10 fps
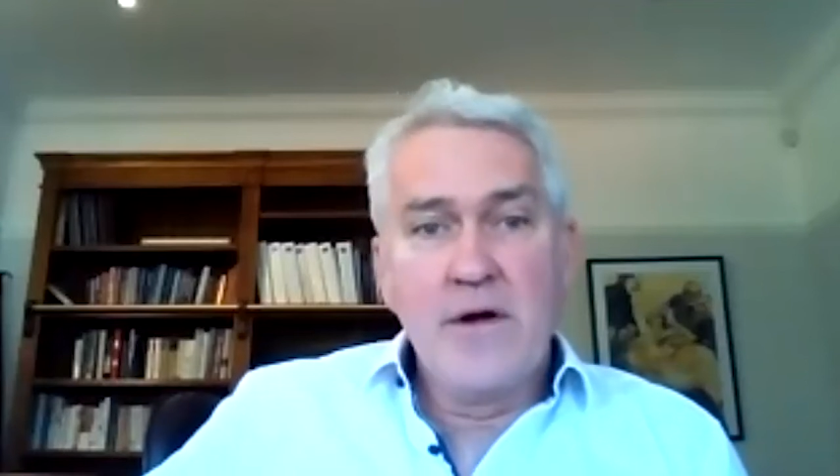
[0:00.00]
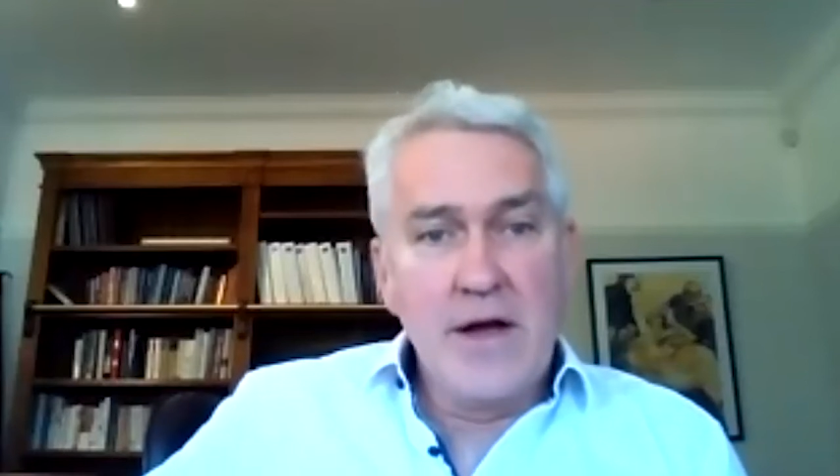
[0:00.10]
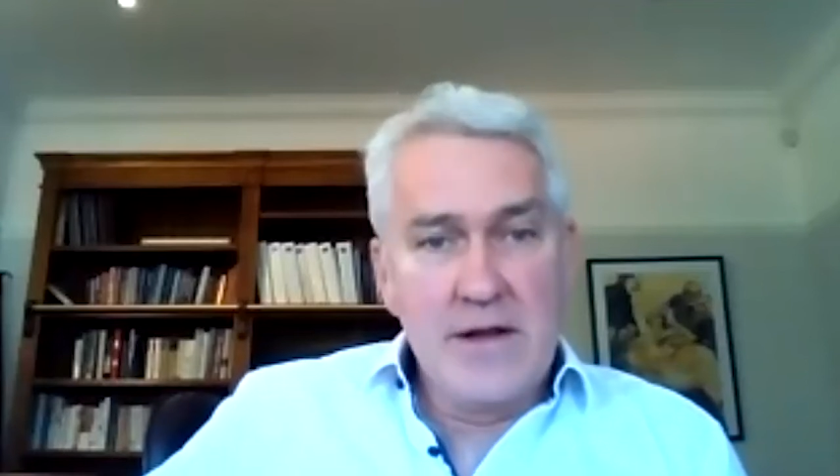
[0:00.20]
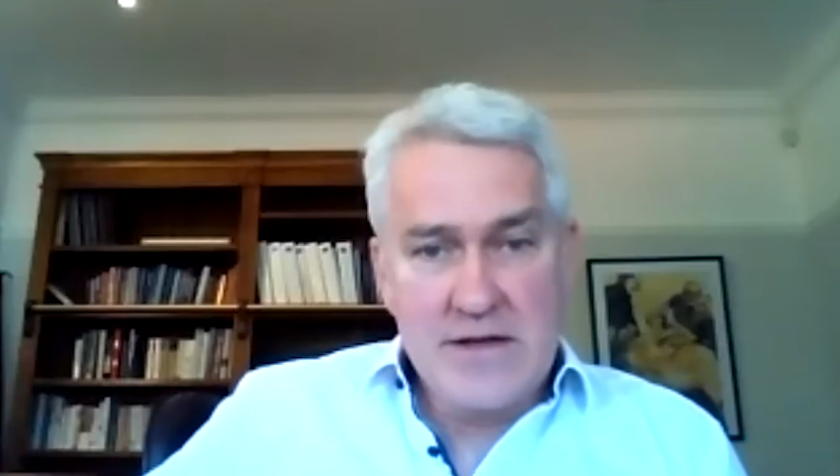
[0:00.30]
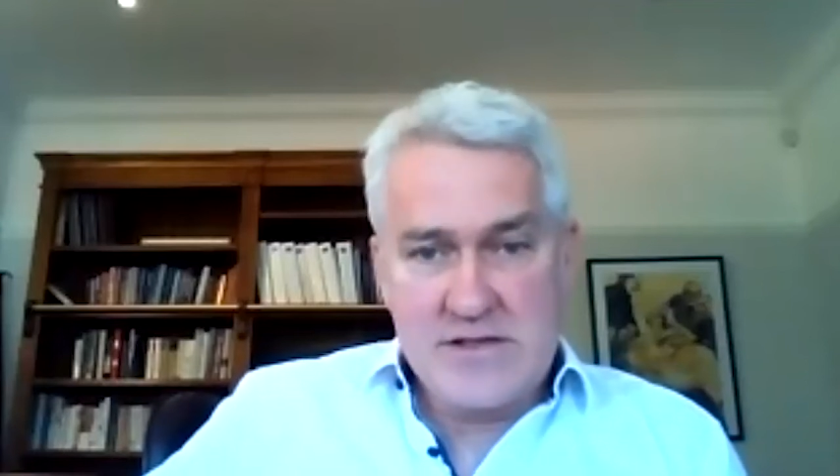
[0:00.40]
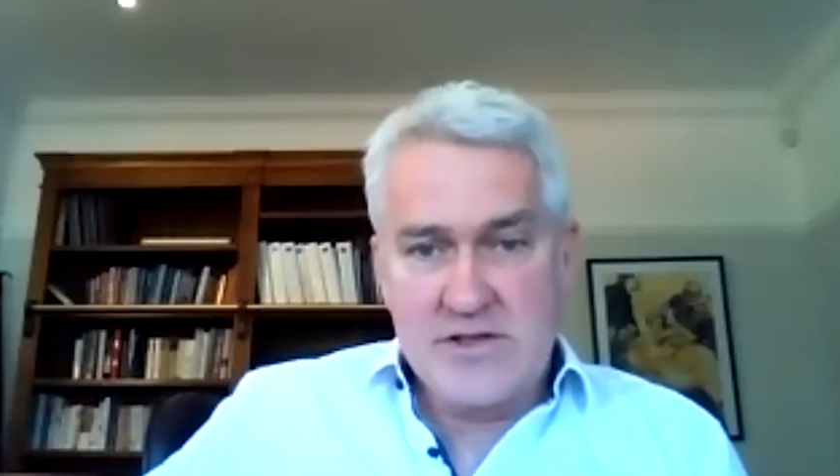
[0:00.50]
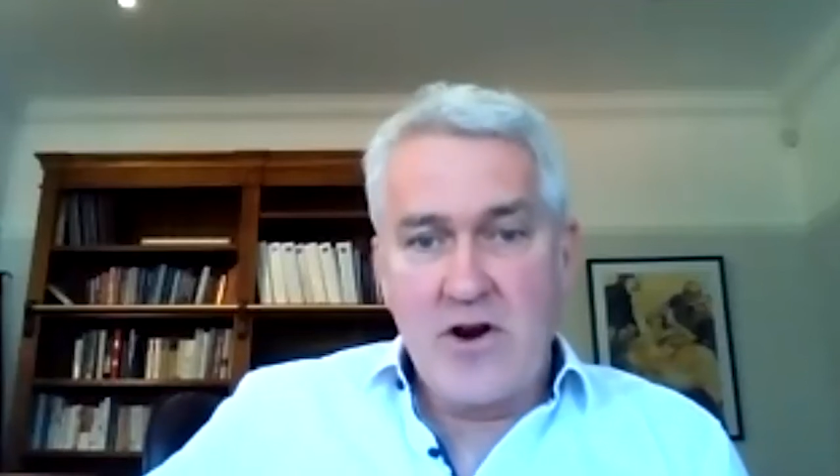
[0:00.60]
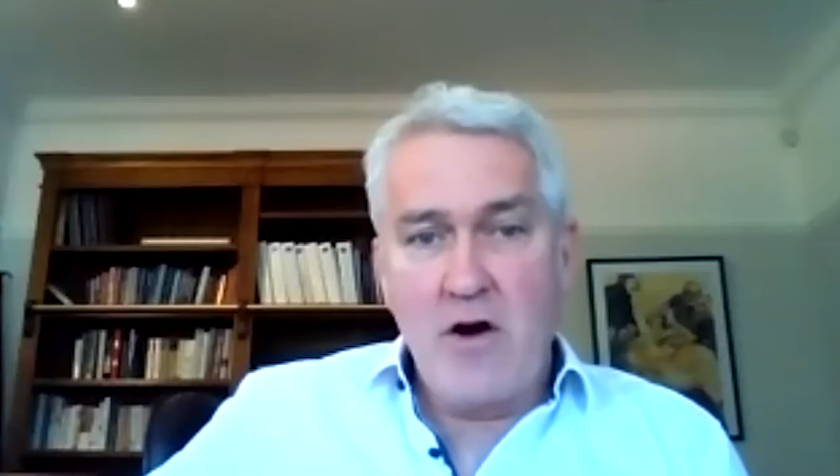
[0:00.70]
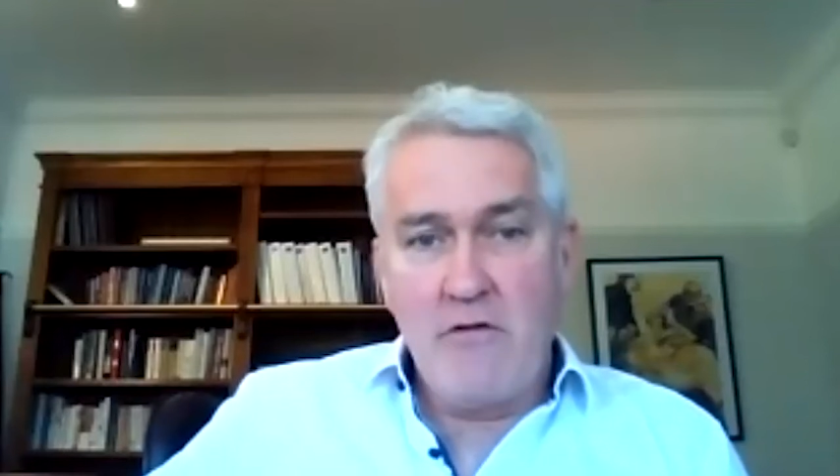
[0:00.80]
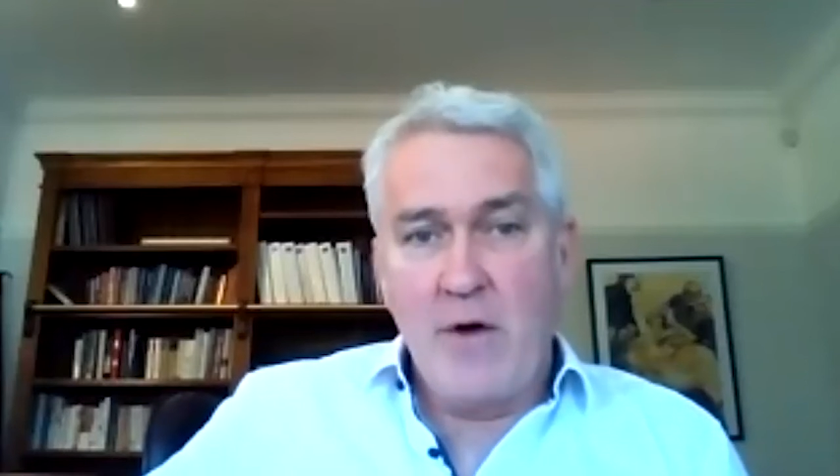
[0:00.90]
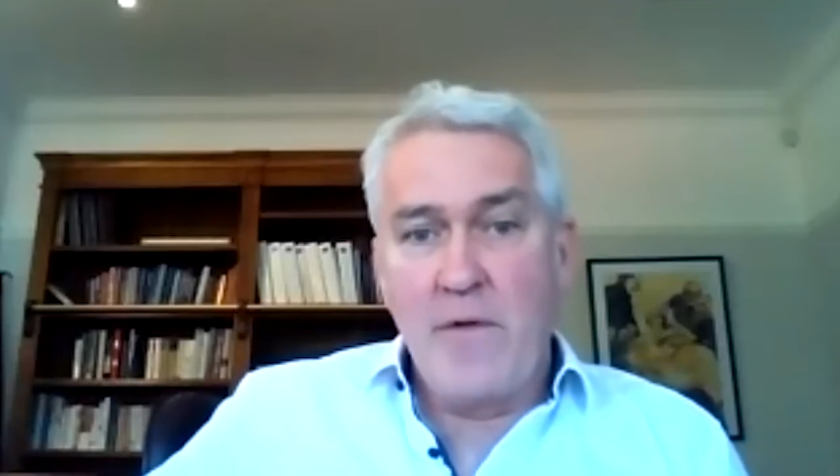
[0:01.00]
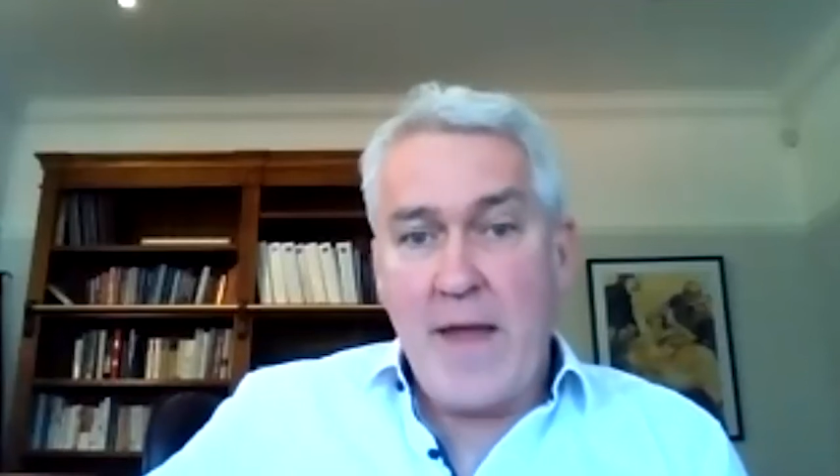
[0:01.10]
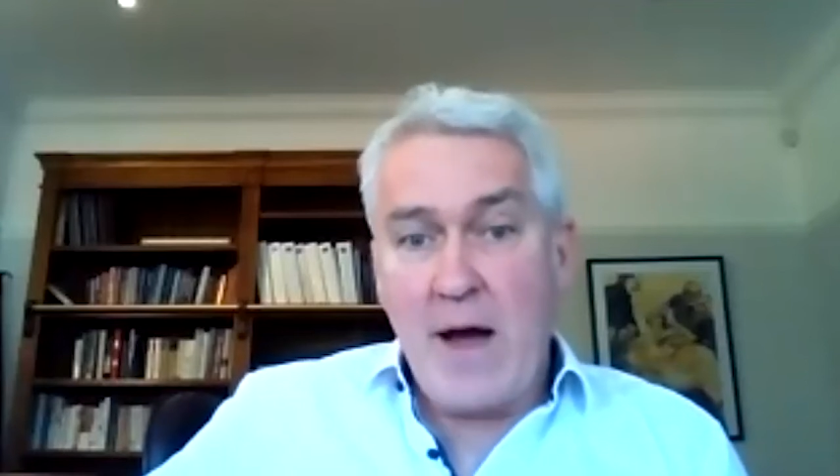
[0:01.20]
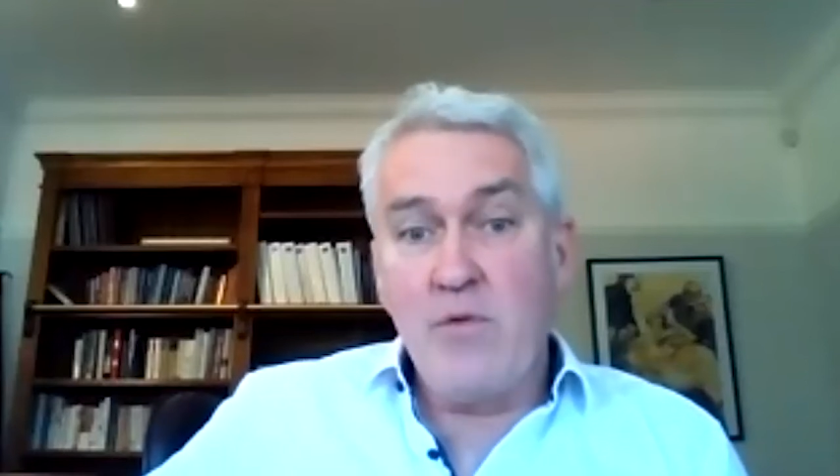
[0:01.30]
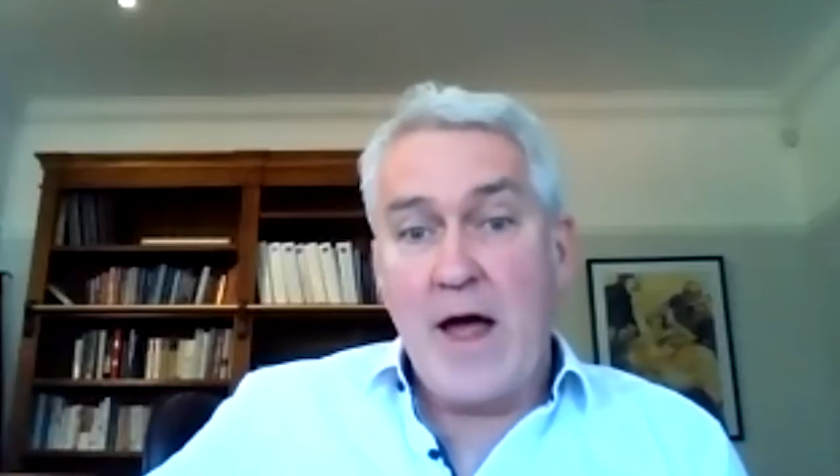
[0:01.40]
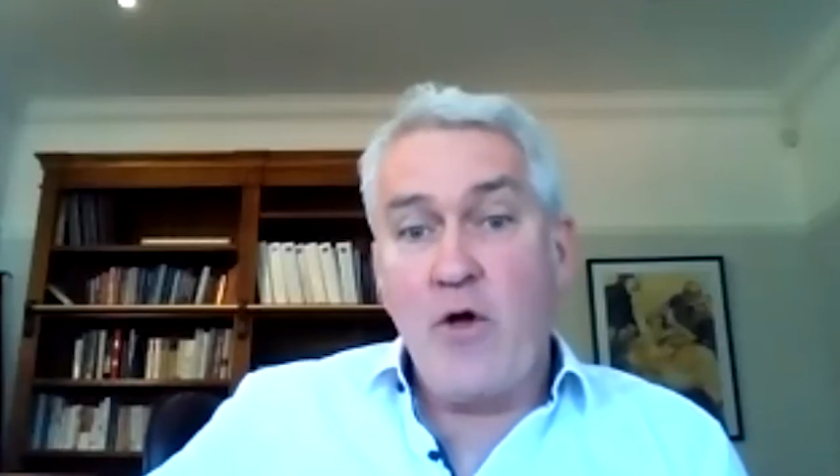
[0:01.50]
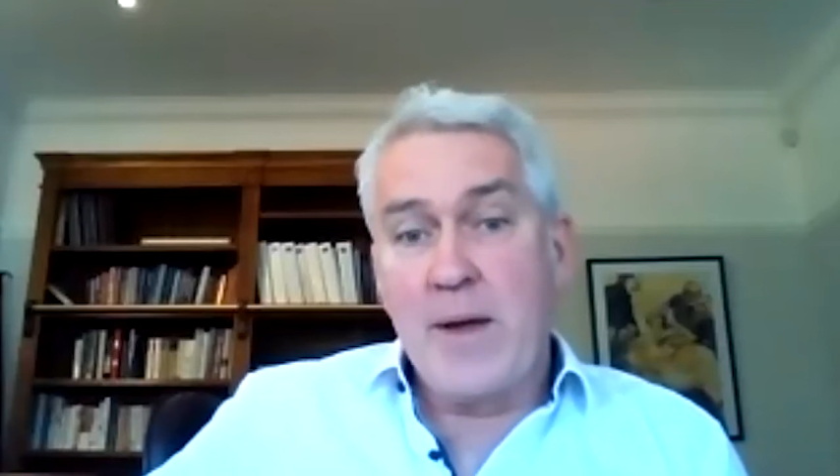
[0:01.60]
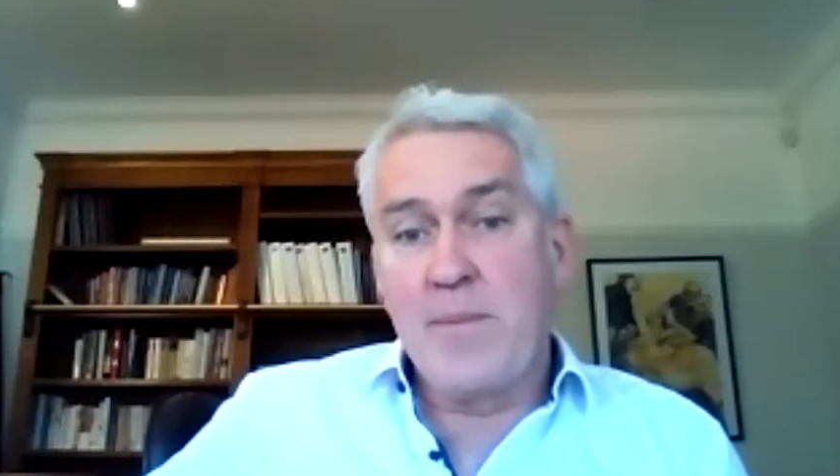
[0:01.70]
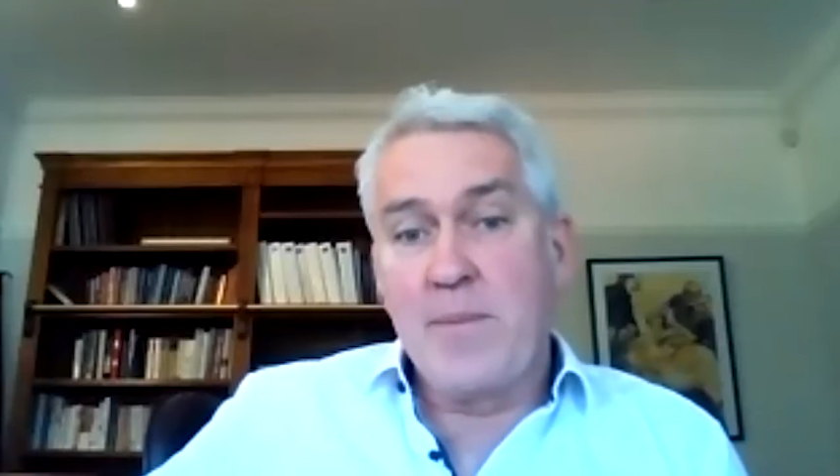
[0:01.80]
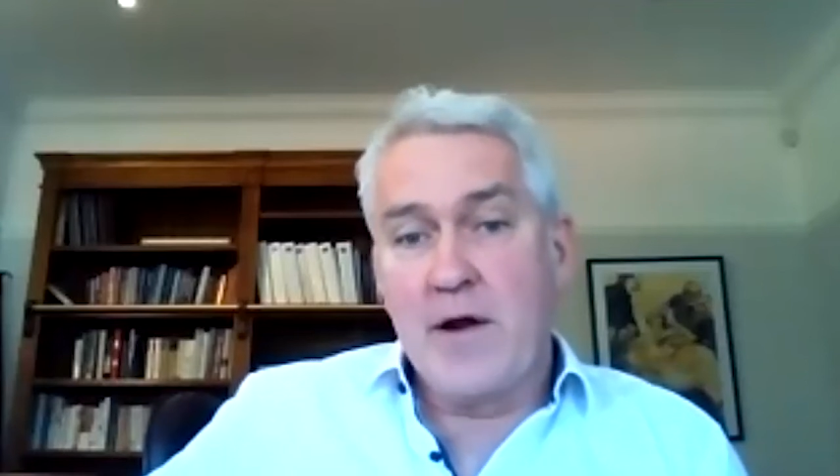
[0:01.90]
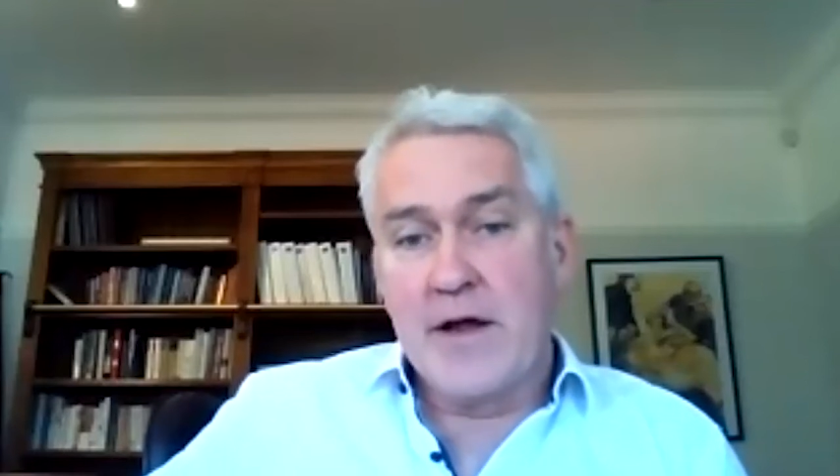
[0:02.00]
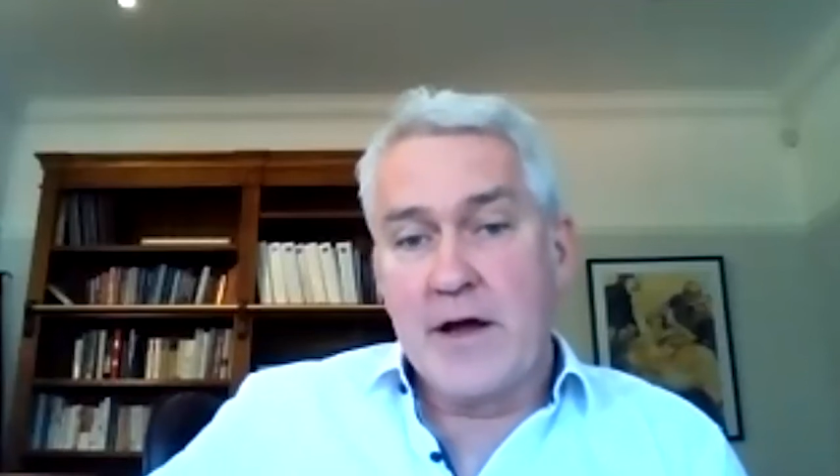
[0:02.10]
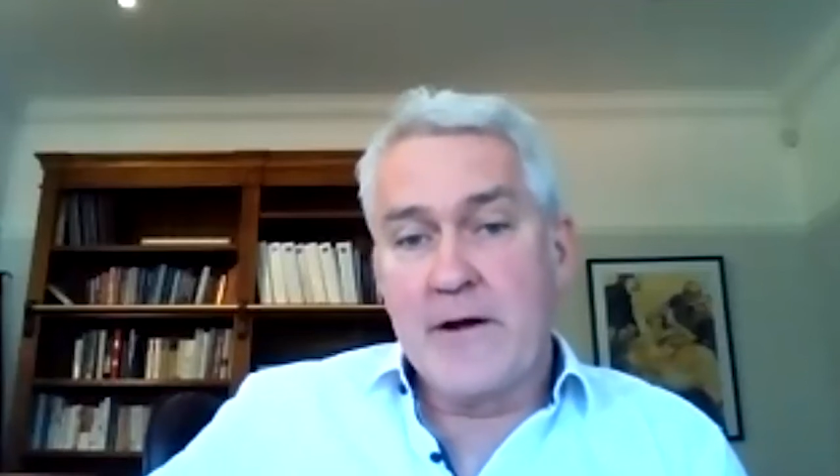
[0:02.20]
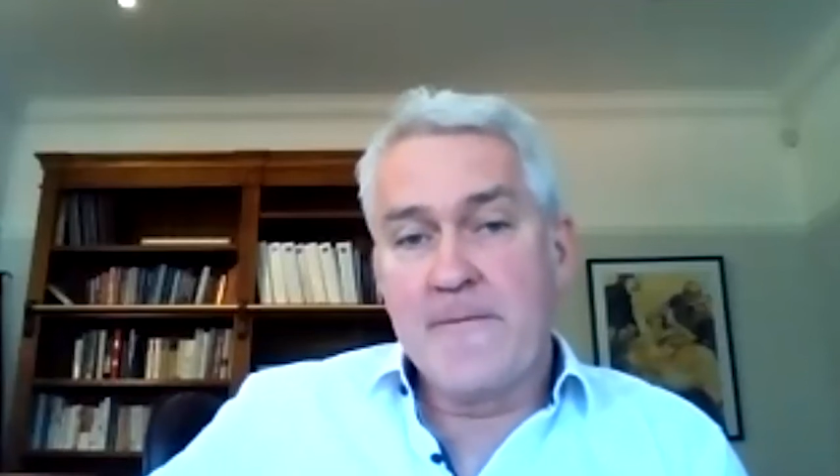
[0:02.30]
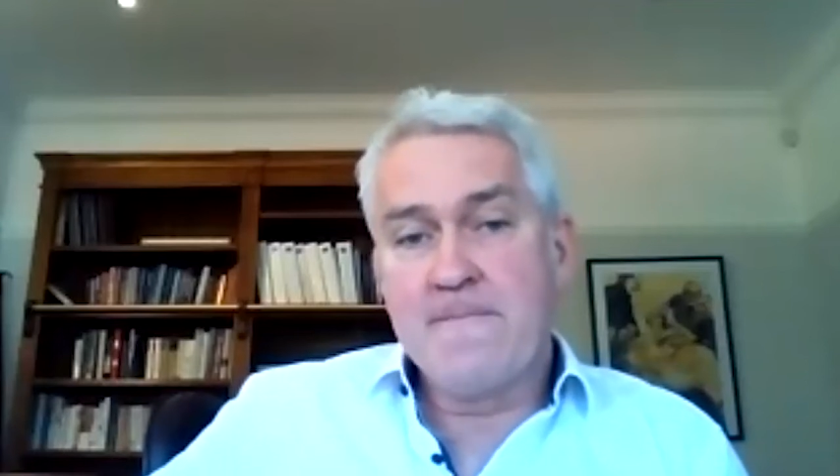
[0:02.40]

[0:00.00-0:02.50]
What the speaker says: in this scenario, and that would help people, I think.